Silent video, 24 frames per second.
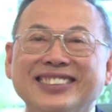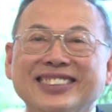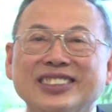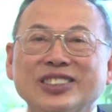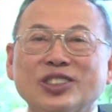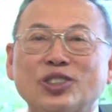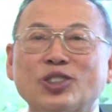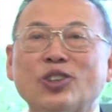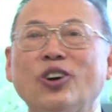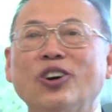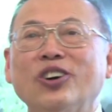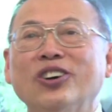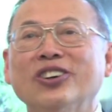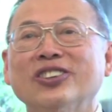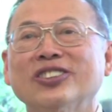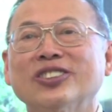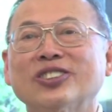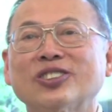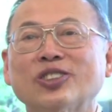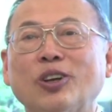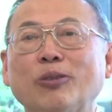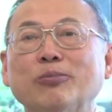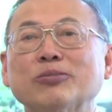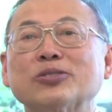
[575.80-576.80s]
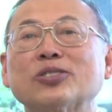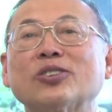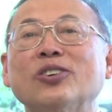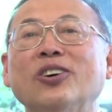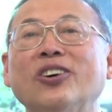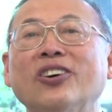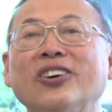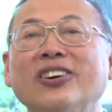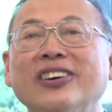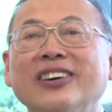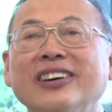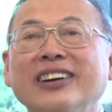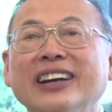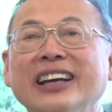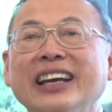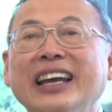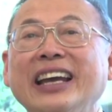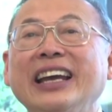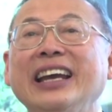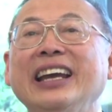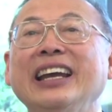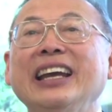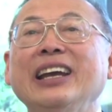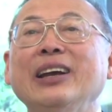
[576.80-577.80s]
score, top score,
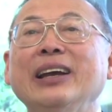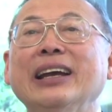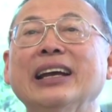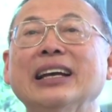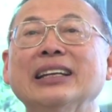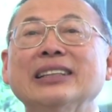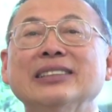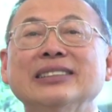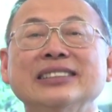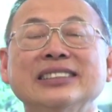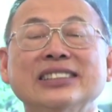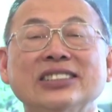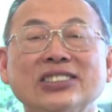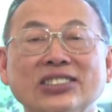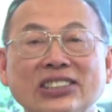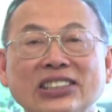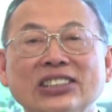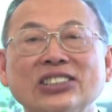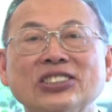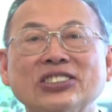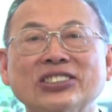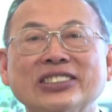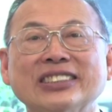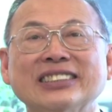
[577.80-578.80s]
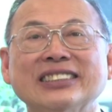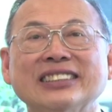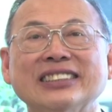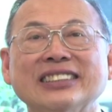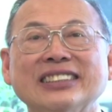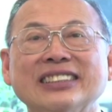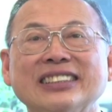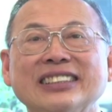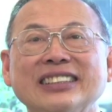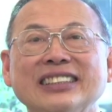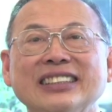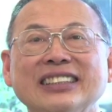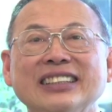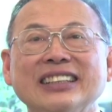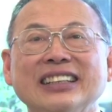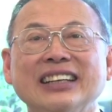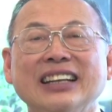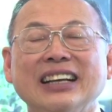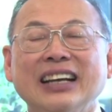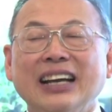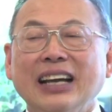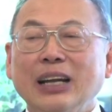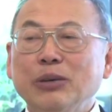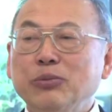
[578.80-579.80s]
A and distinction.
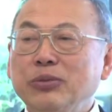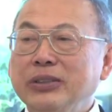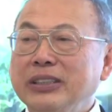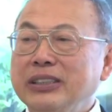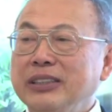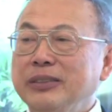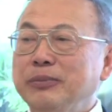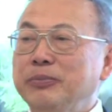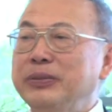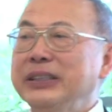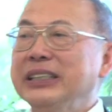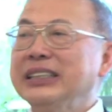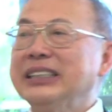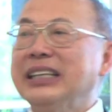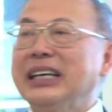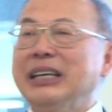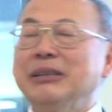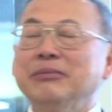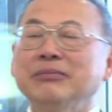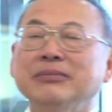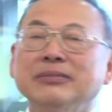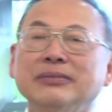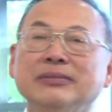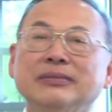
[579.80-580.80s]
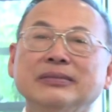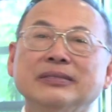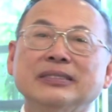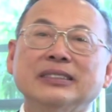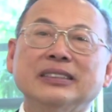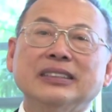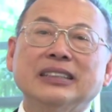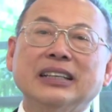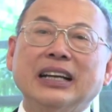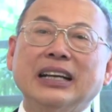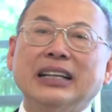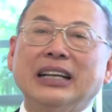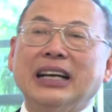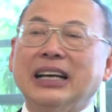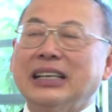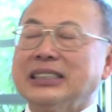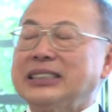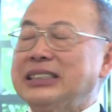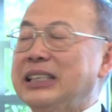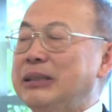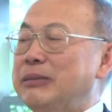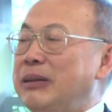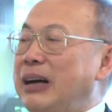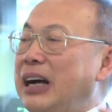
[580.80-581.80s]
And we bring them and
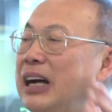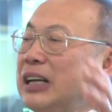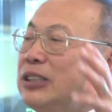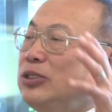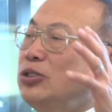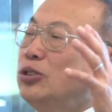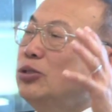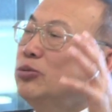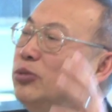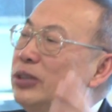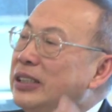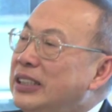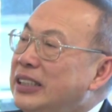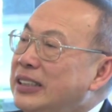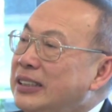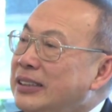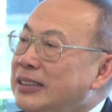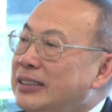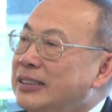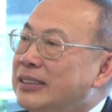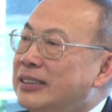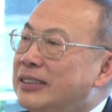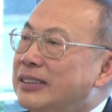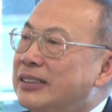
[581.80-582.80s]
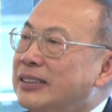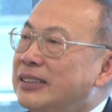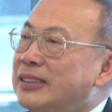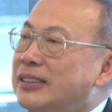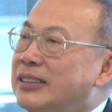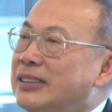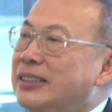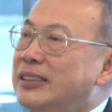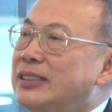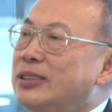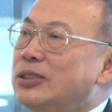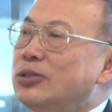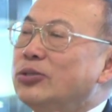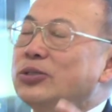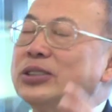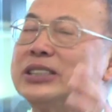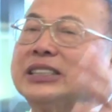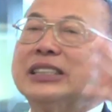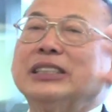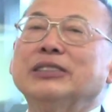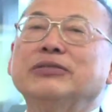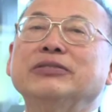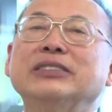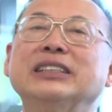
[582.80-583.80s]
ask them, are you willing to
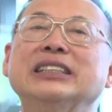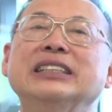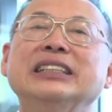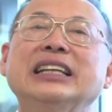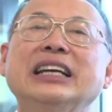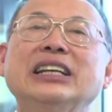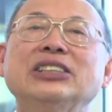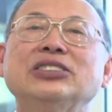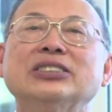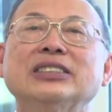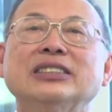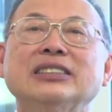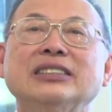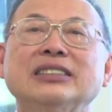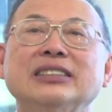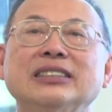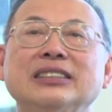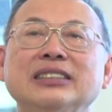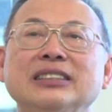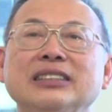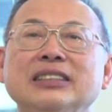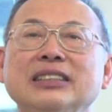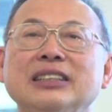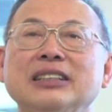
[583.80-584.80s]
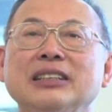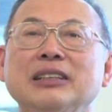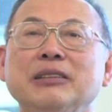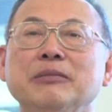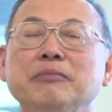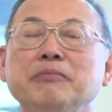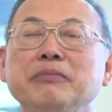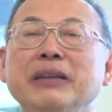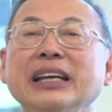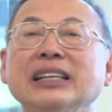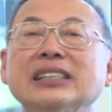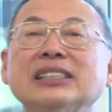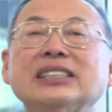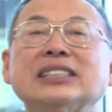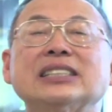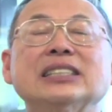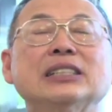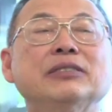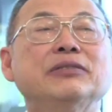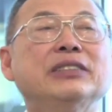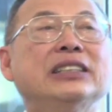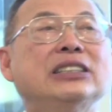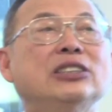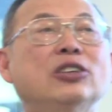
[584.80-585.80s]
serve the nation? Make
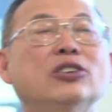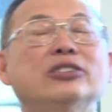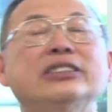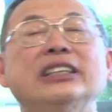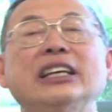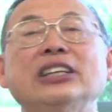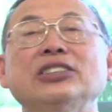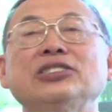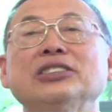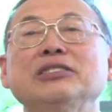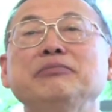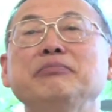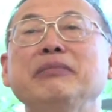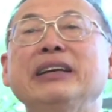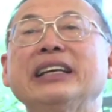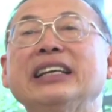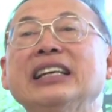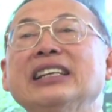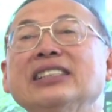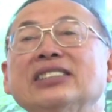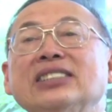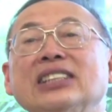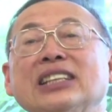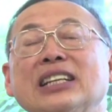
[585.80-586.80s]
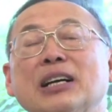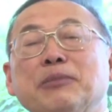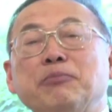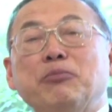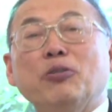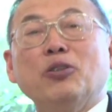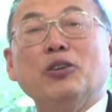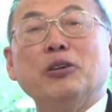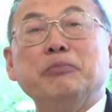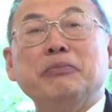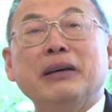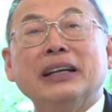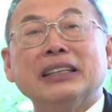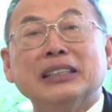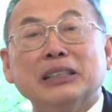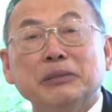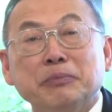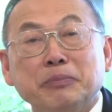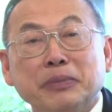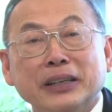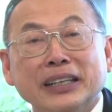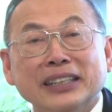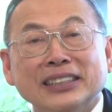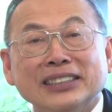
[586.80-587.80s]
serving your nation, making Singapore a better
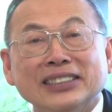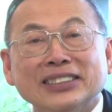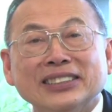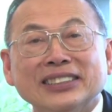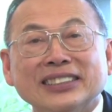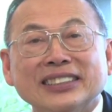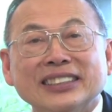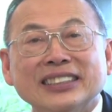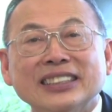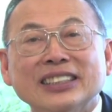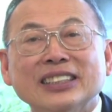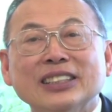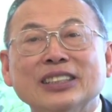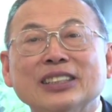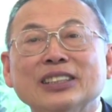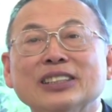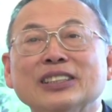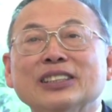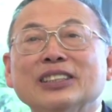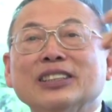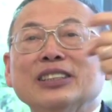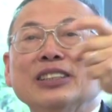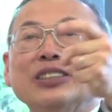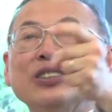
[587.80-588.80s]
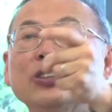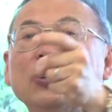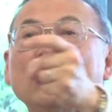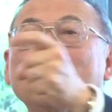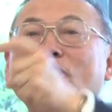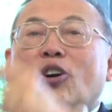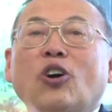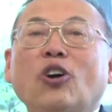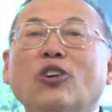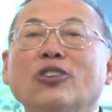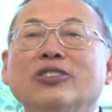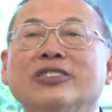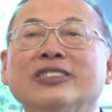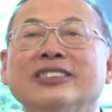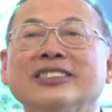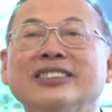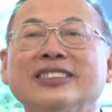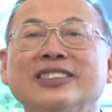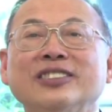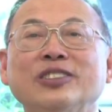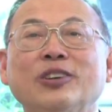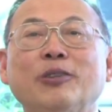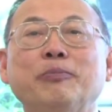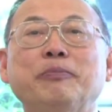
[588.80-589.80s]
place, your call,
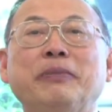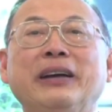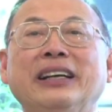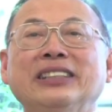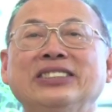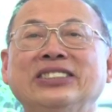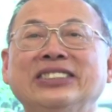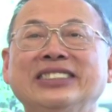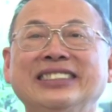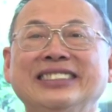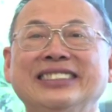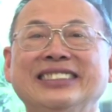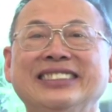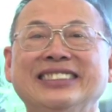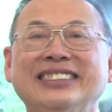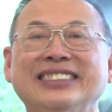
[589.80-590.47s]
your passion.